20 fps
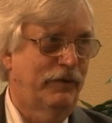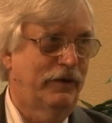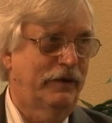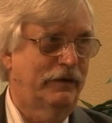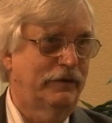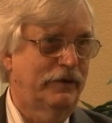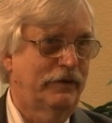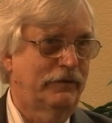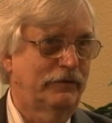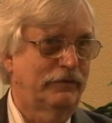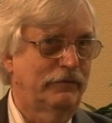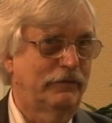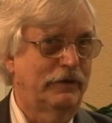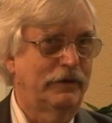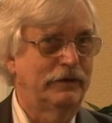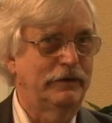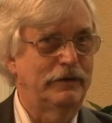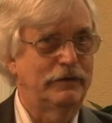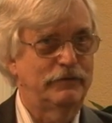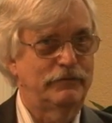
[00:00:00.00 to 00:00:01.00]
one another
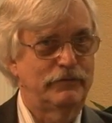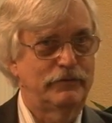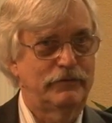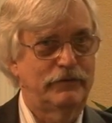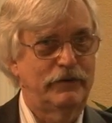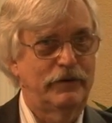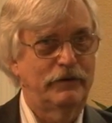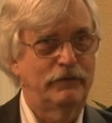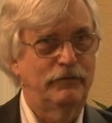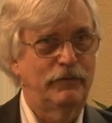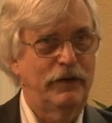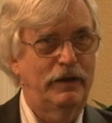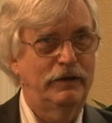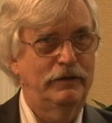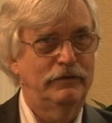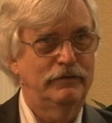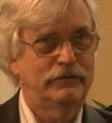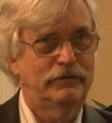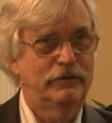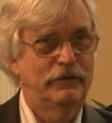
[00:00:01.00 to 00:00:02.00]
in interesting
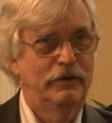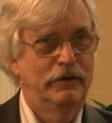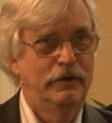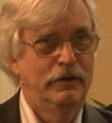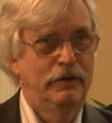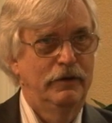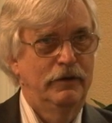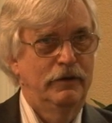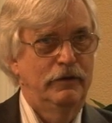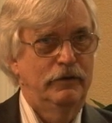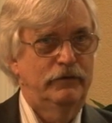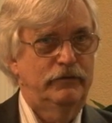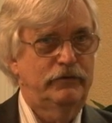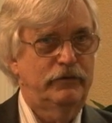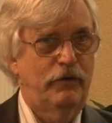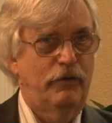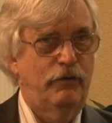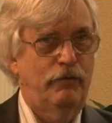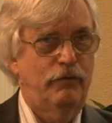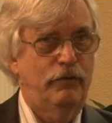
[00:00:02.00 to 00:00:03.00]
ways.
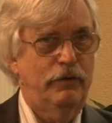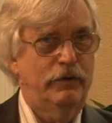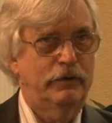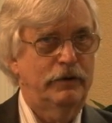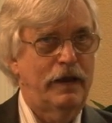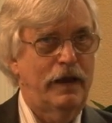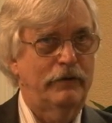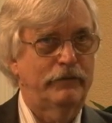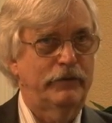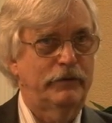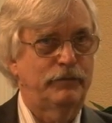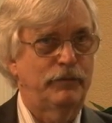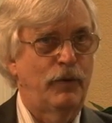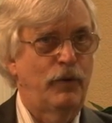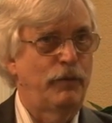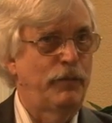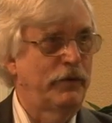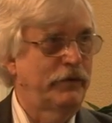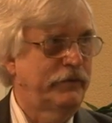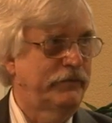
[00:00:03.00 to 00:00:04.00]
So now that
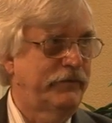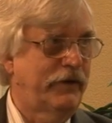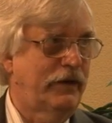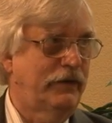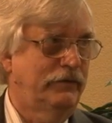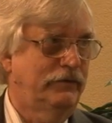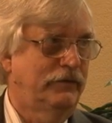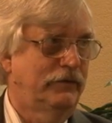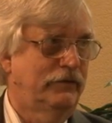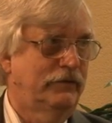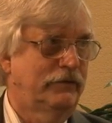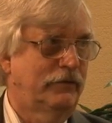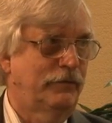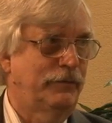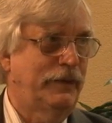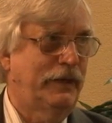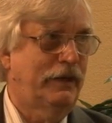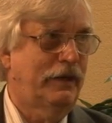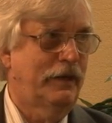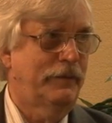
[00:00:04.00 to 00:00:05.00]
mobile devices are
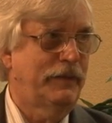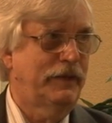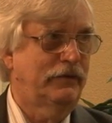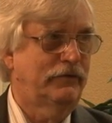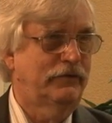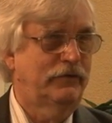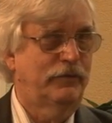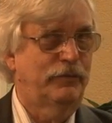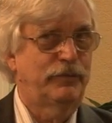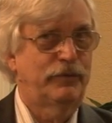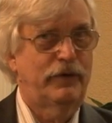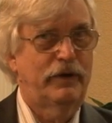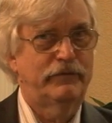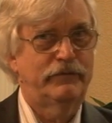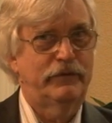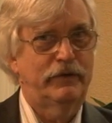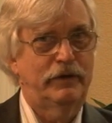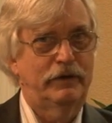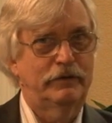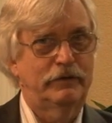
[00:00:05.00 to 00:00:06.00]
becoming so
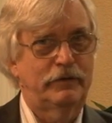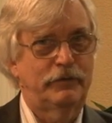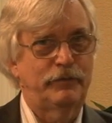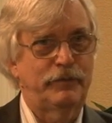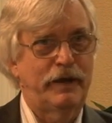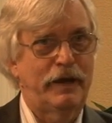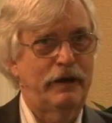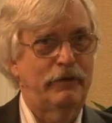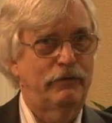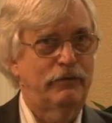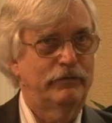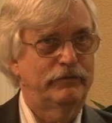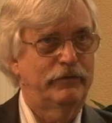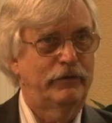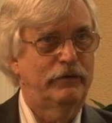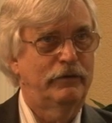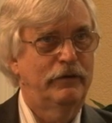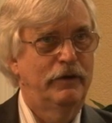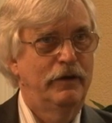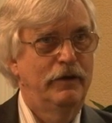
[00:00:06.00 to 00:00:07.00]
prevalent and
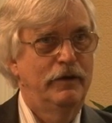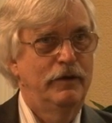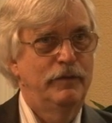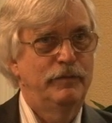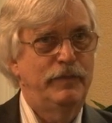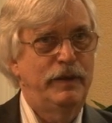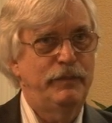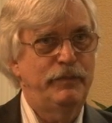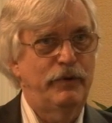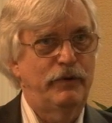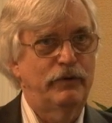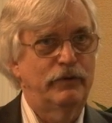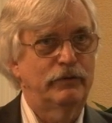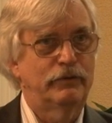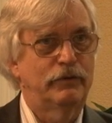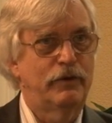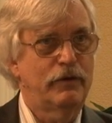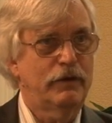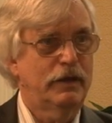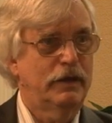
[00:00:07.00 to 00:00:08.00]
powerful, people are
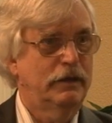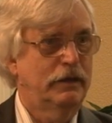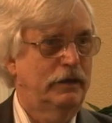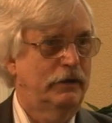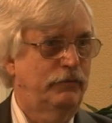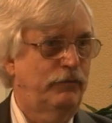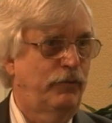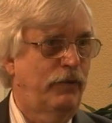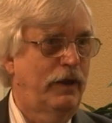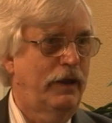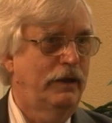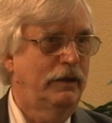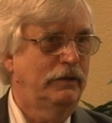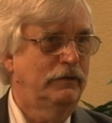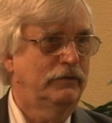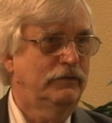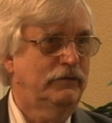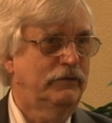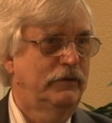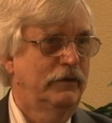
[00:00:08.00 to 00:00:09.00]
looking at
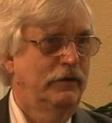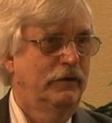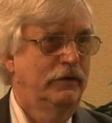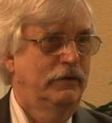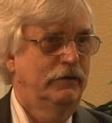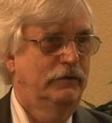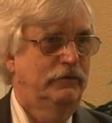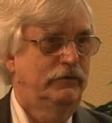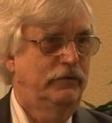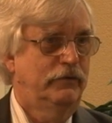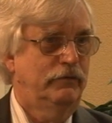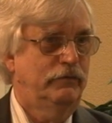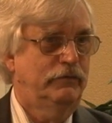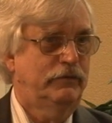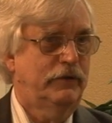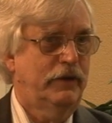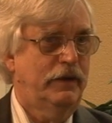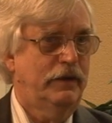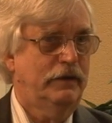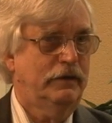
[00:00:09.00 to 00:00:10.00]
ways to
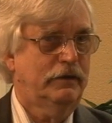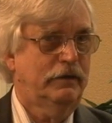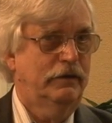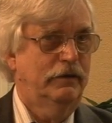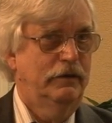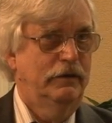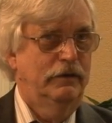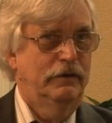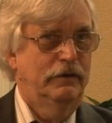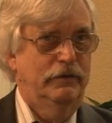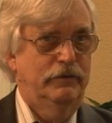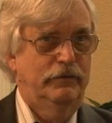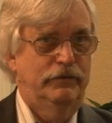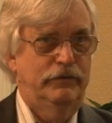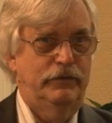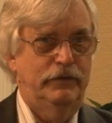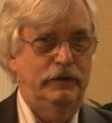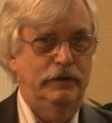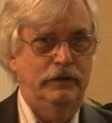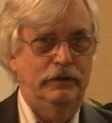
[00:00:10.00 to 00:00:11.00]
take
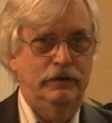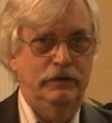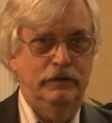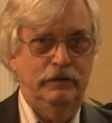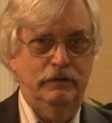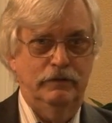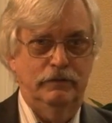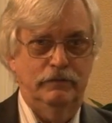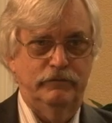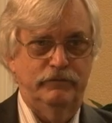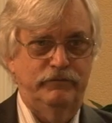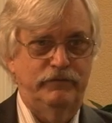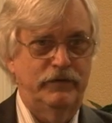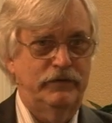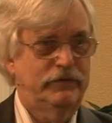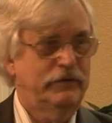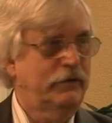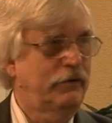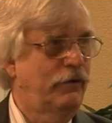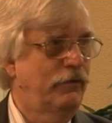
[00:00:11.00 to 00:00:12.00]
the
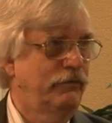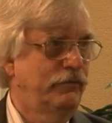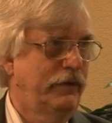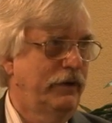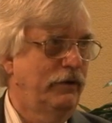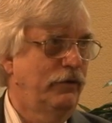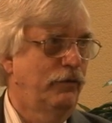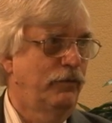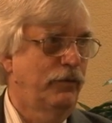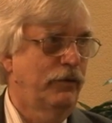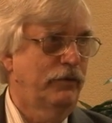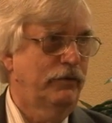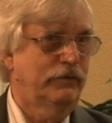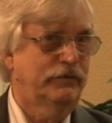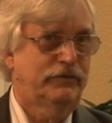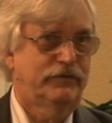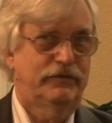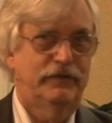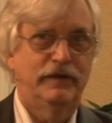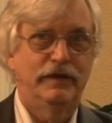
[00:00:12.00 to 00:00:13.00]
physical
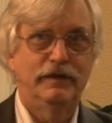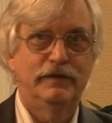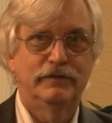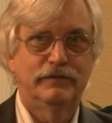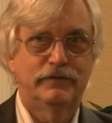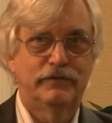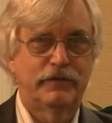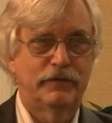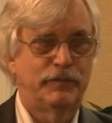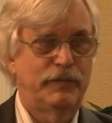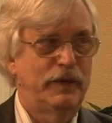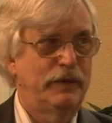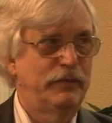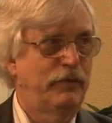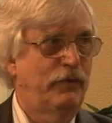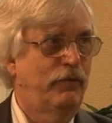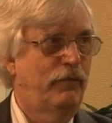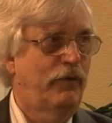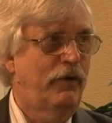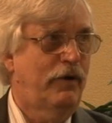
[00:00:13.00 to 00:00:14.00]
real-world scenes that
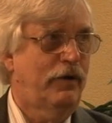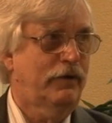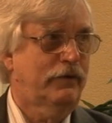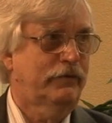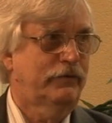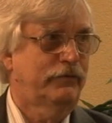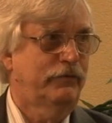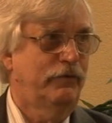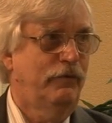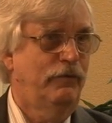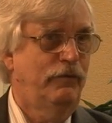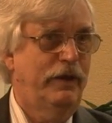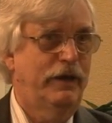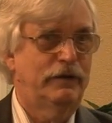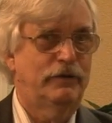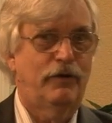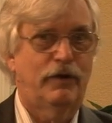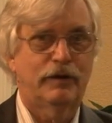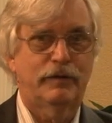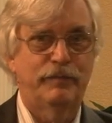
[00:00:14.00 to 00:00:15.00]
people walk through
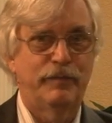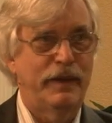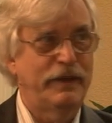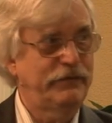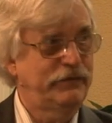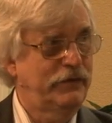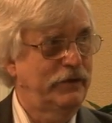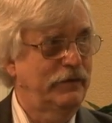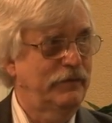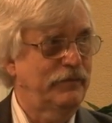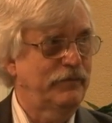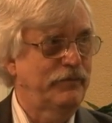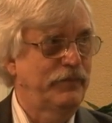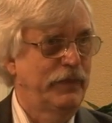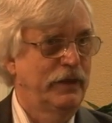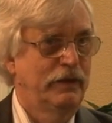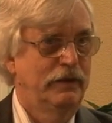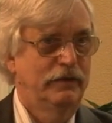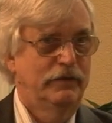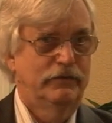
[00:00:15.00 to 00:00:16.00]
and augment them
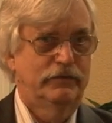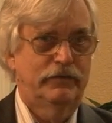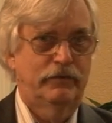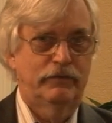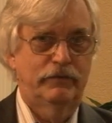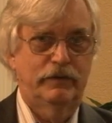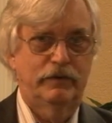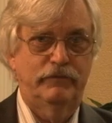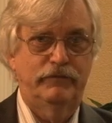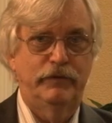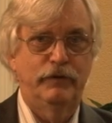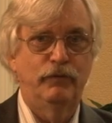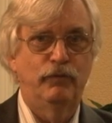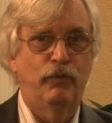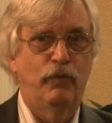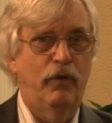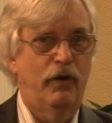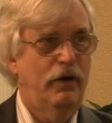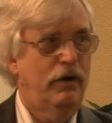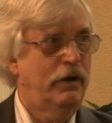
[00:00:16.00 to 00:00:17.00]
so that if you
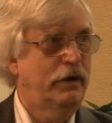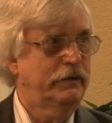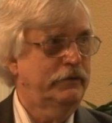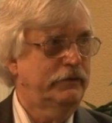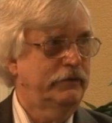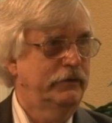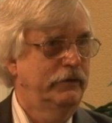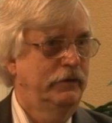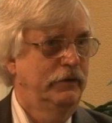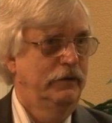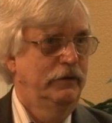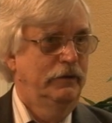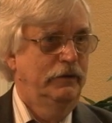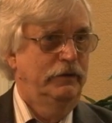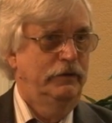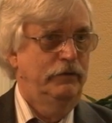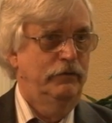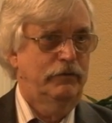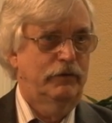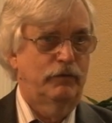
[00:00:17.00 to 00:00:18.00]
want,
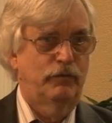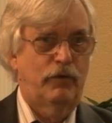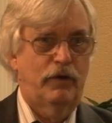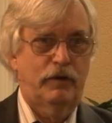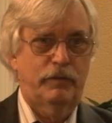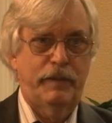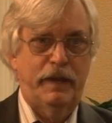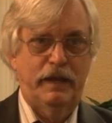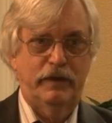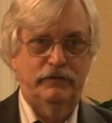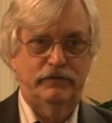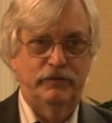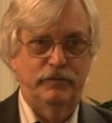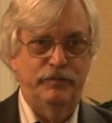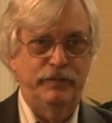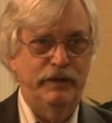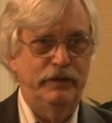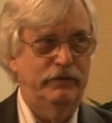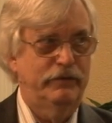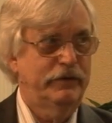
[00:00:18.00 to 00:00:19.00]
you can walk past a
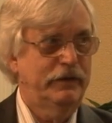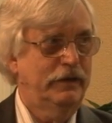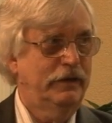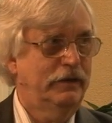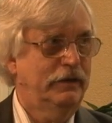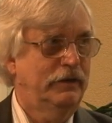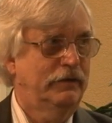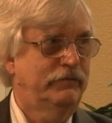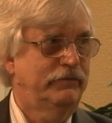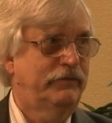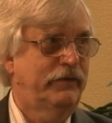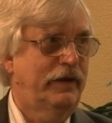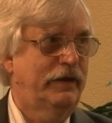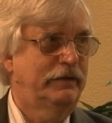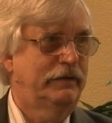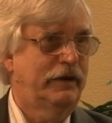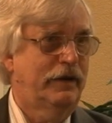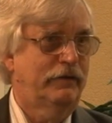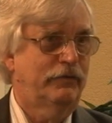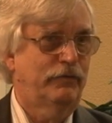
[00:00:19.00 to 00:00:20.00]
building and
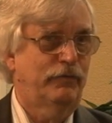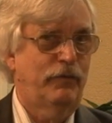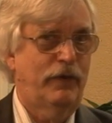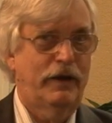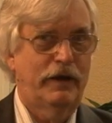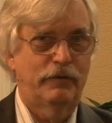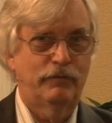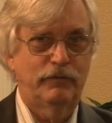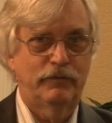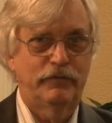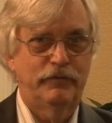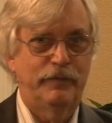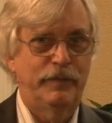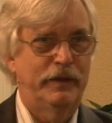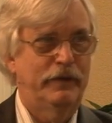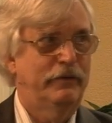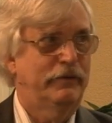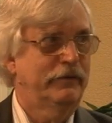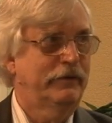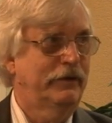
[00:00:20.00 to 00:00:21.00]
find out when it was
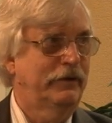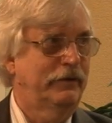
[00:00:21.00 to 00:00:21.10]
built